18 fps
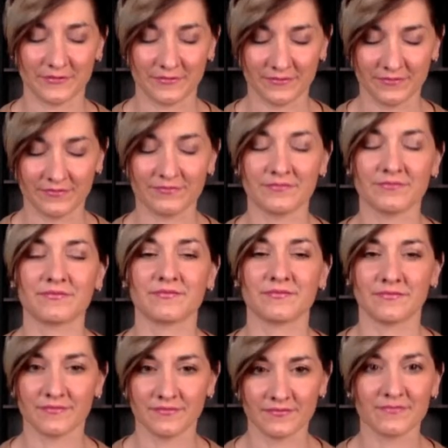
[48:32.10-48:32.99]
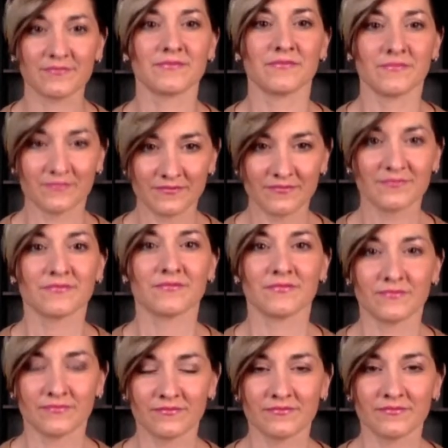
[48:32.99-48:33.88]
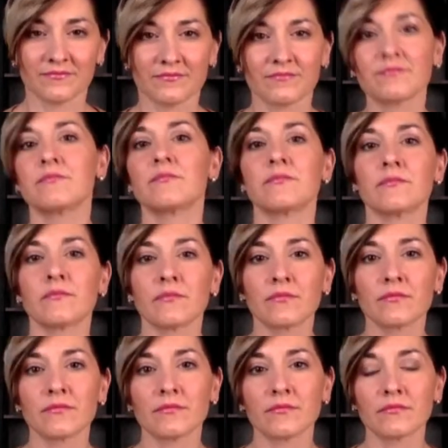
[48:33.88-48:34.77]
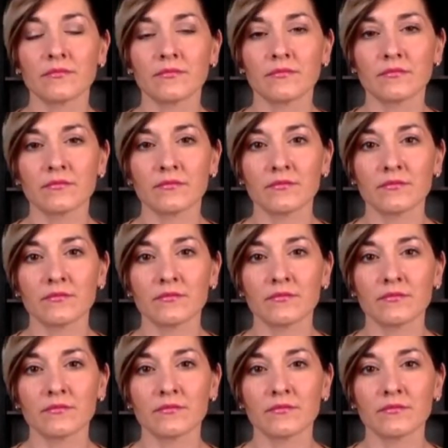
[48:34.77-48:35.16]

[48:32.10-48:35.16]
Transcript: (silent)